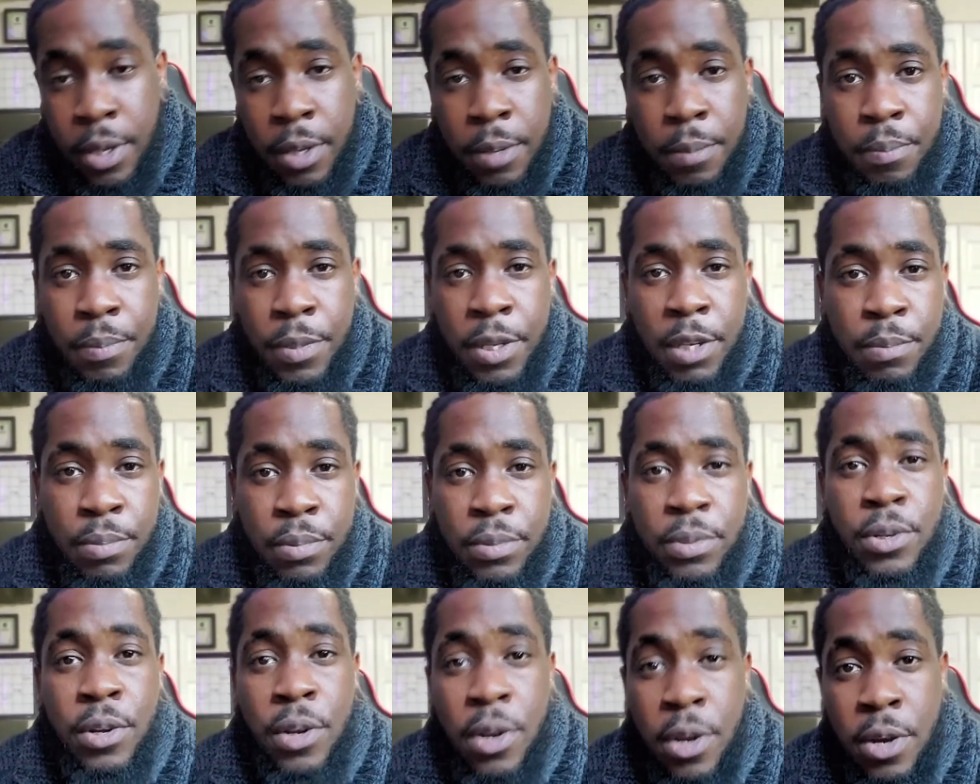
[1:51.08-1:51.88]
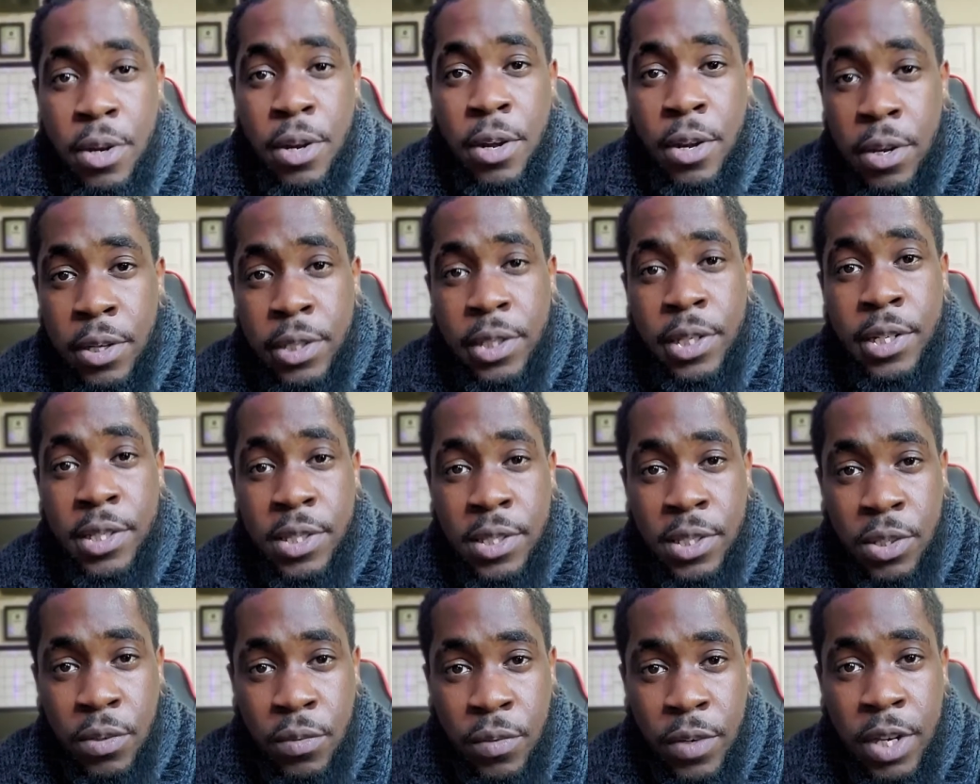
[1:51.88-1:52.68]
People are on
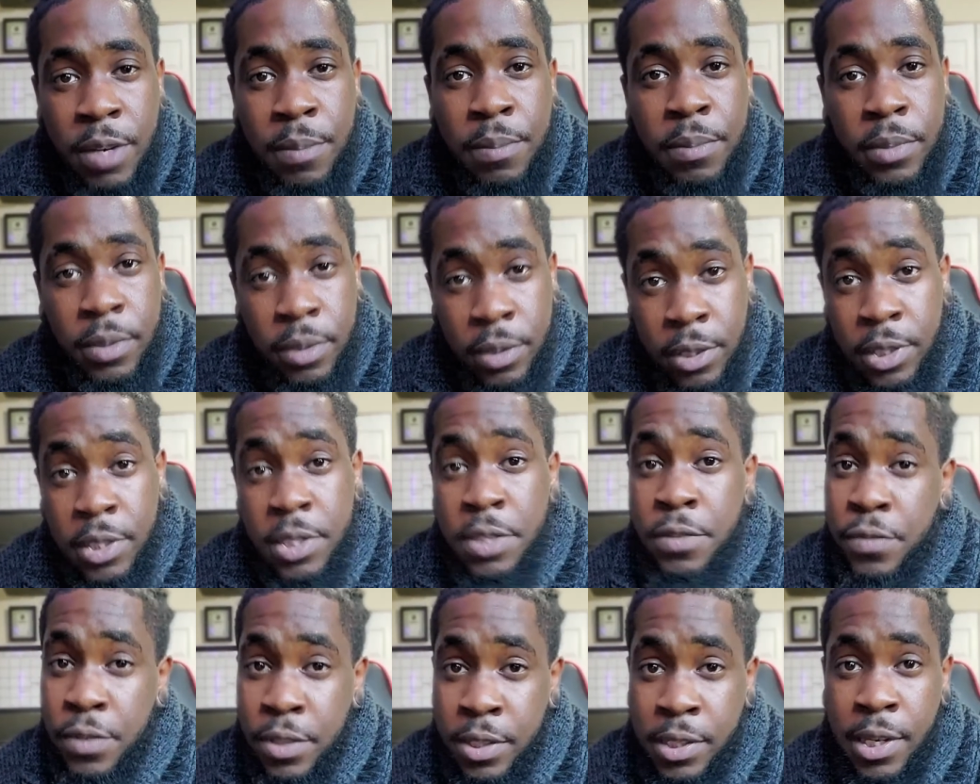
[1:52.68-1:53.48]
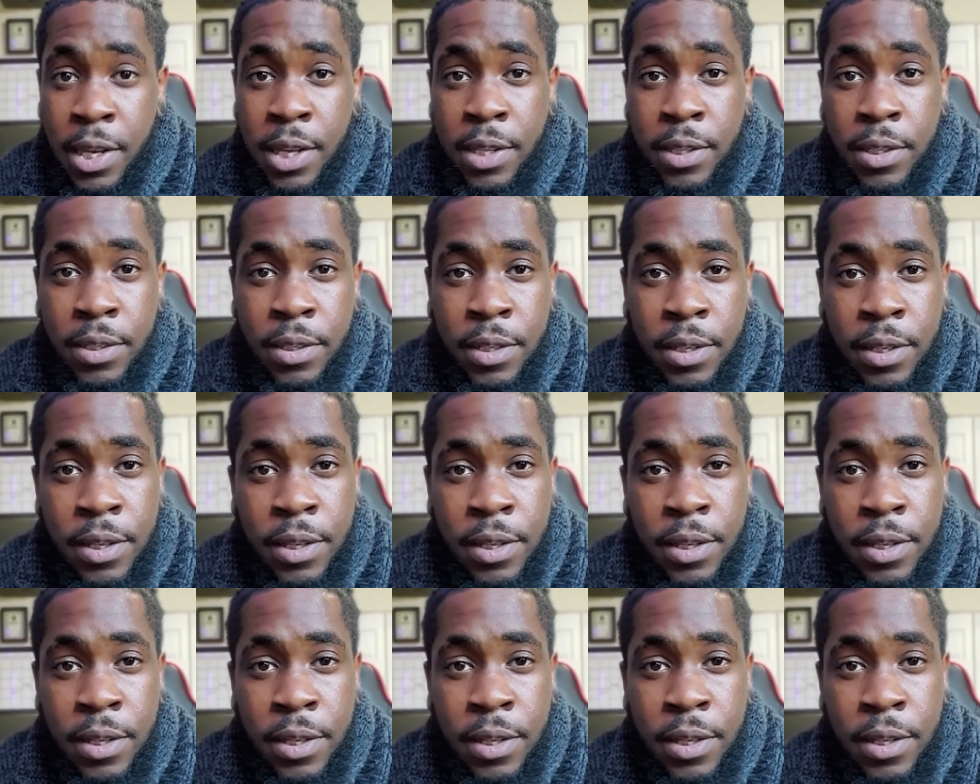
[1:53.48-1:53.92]
Instagram looking for talent,